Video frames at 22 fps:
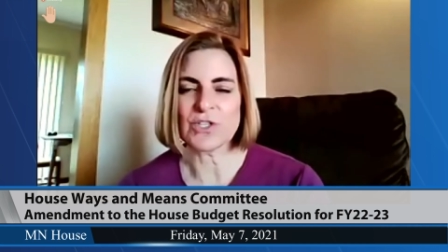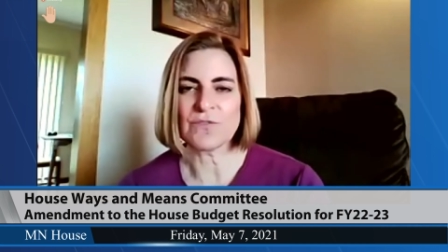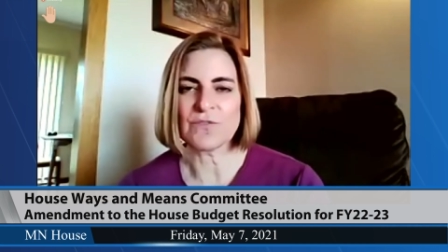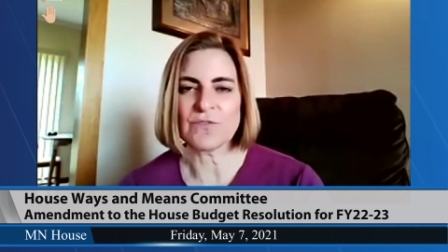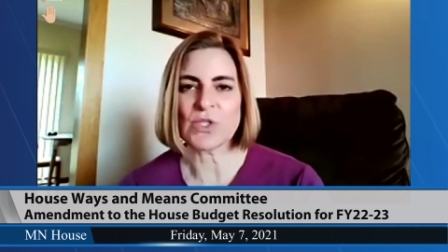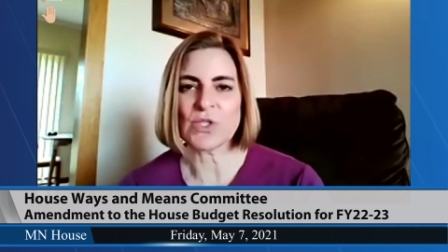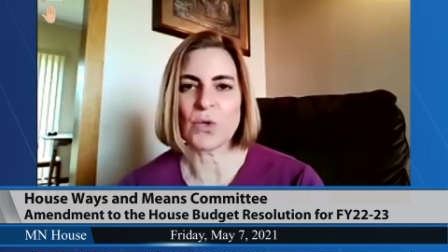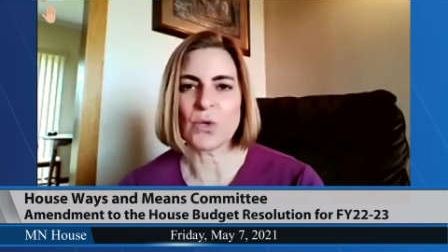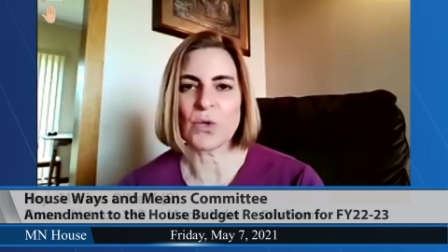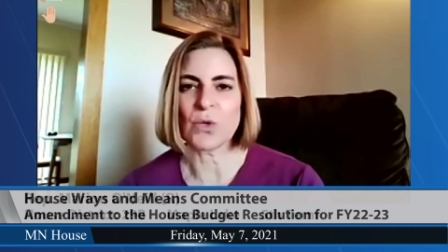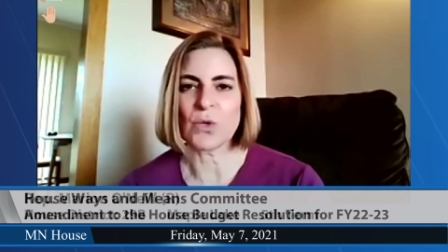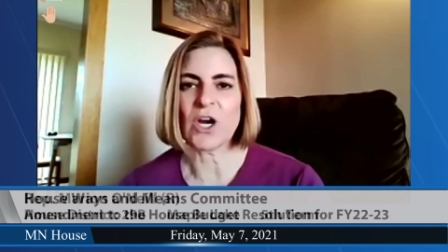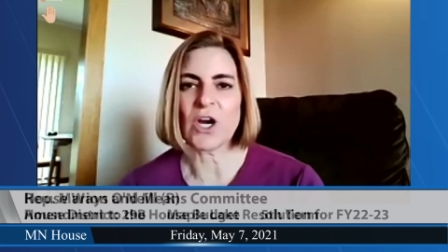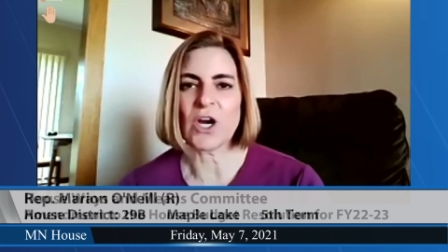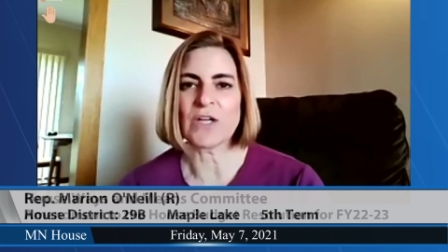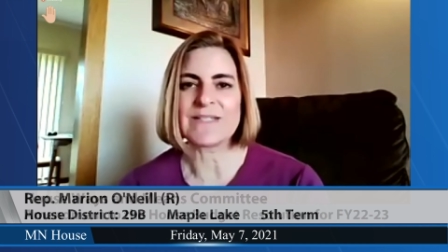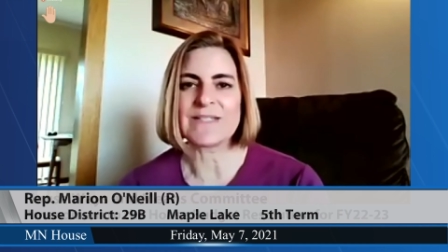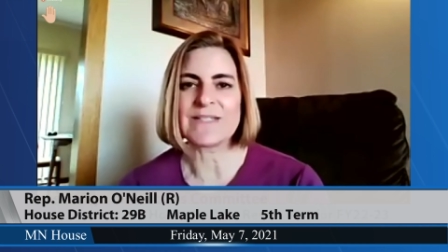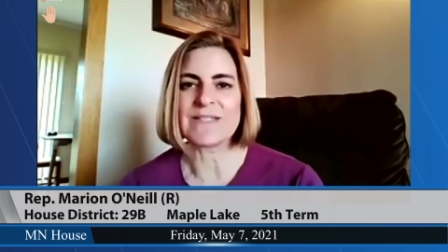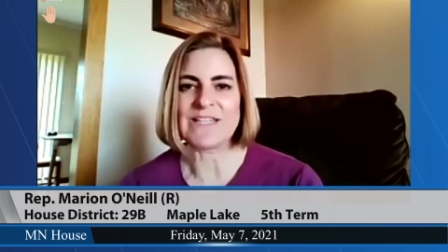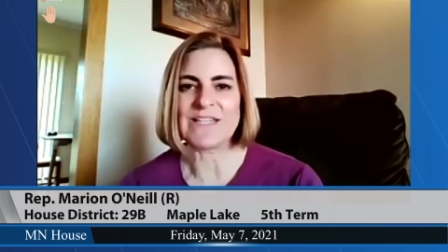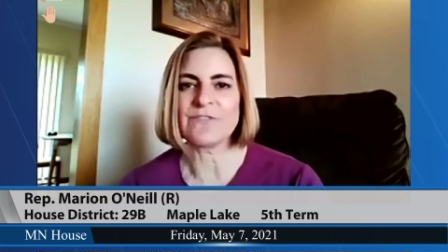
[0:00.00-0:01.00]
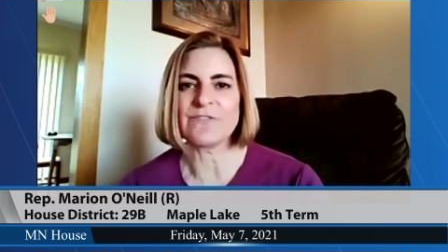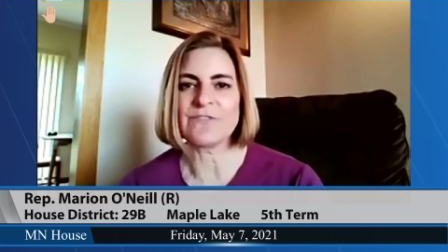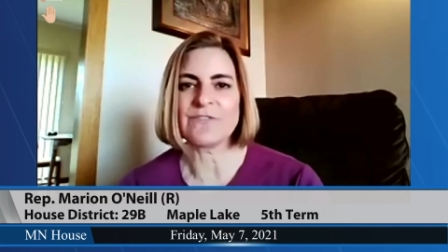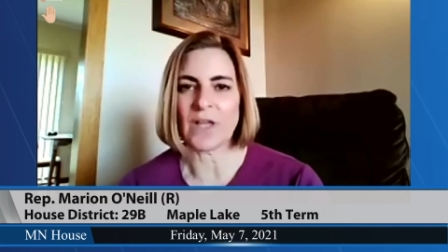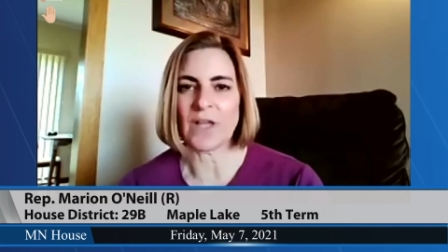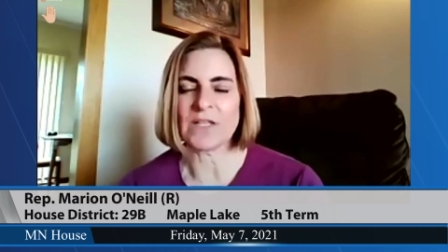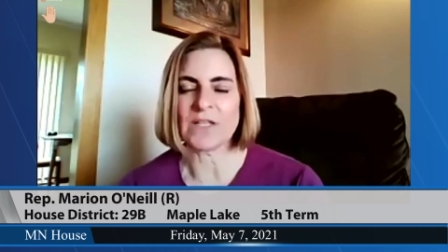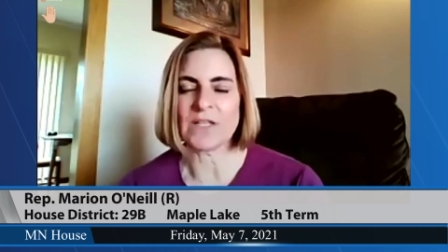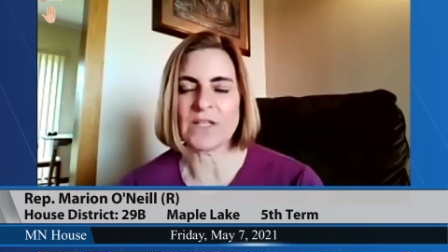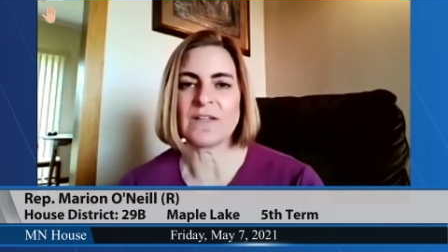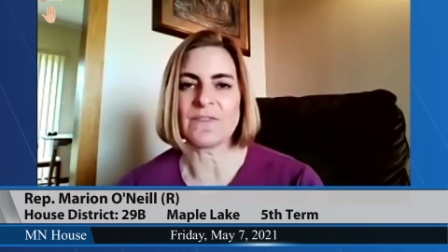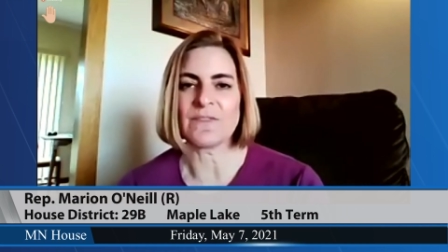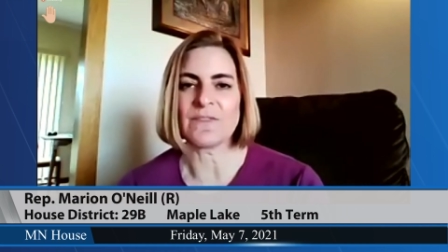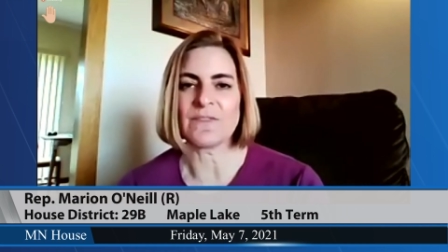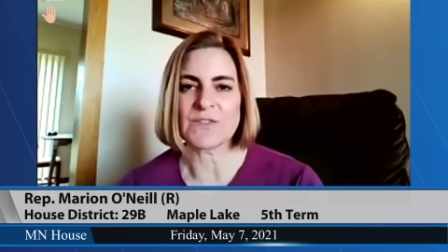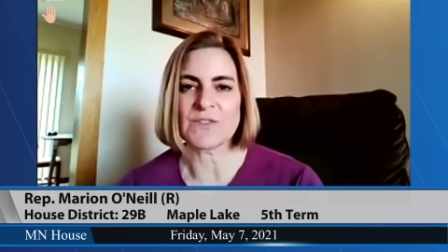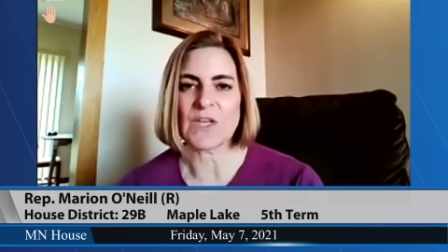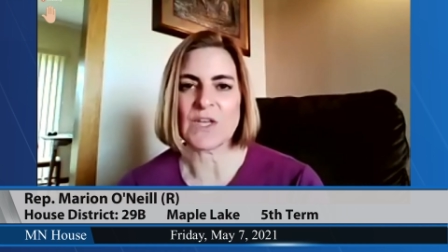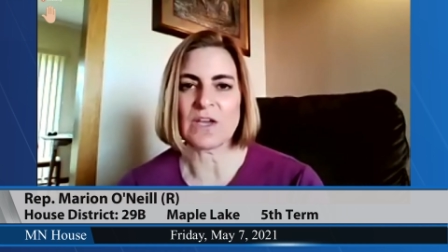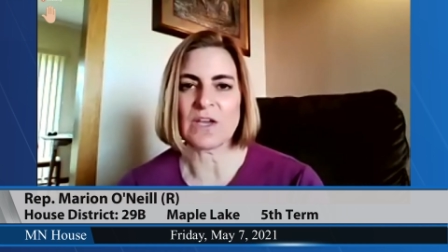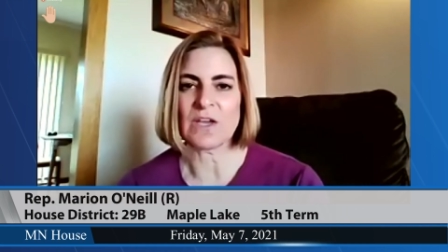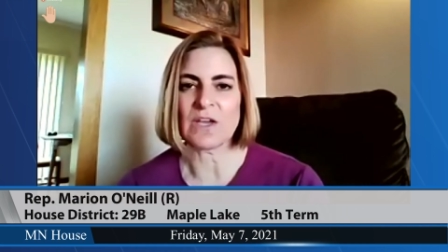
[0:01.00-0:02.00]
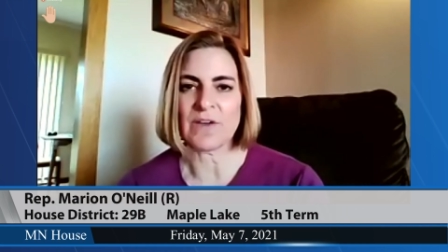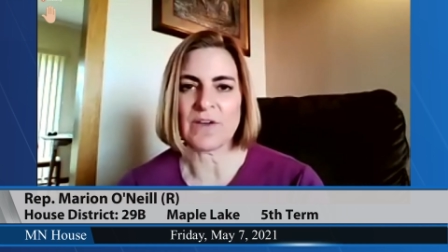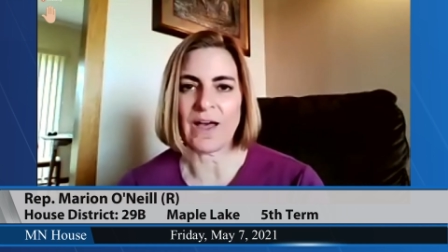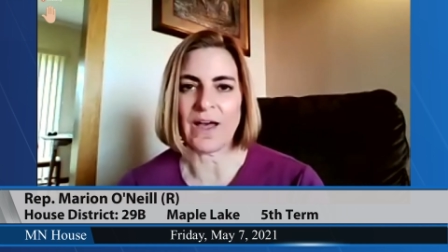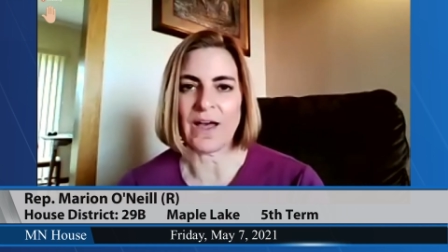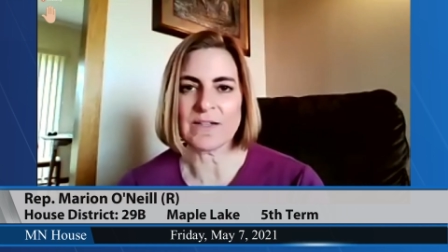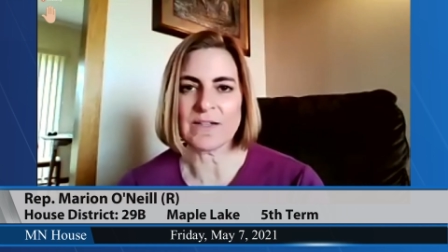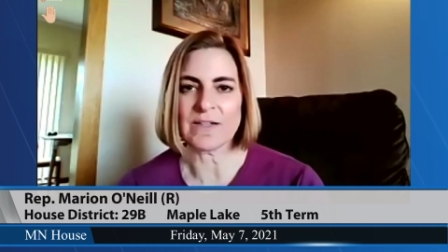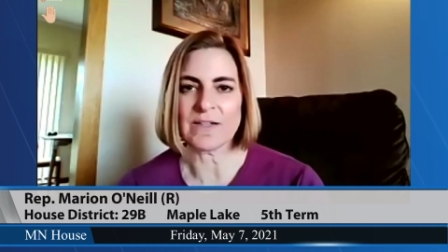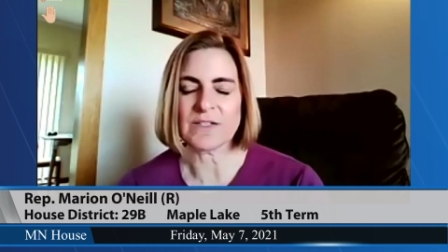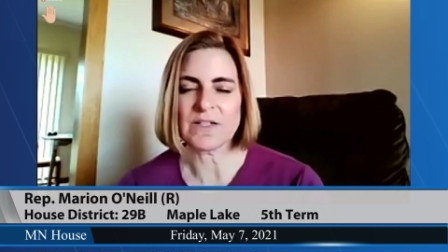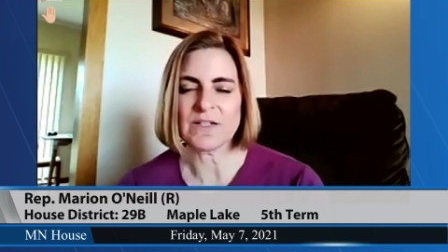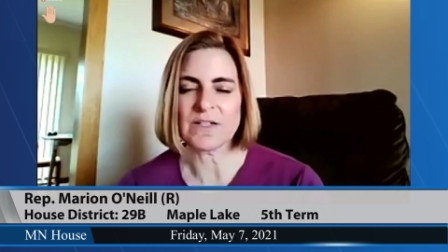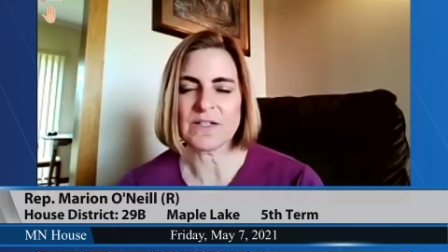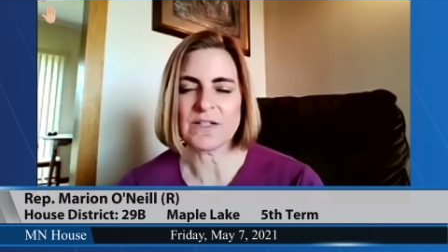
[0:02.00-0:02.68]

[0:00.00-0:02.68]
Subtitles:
So we are defunding the SAFE Act.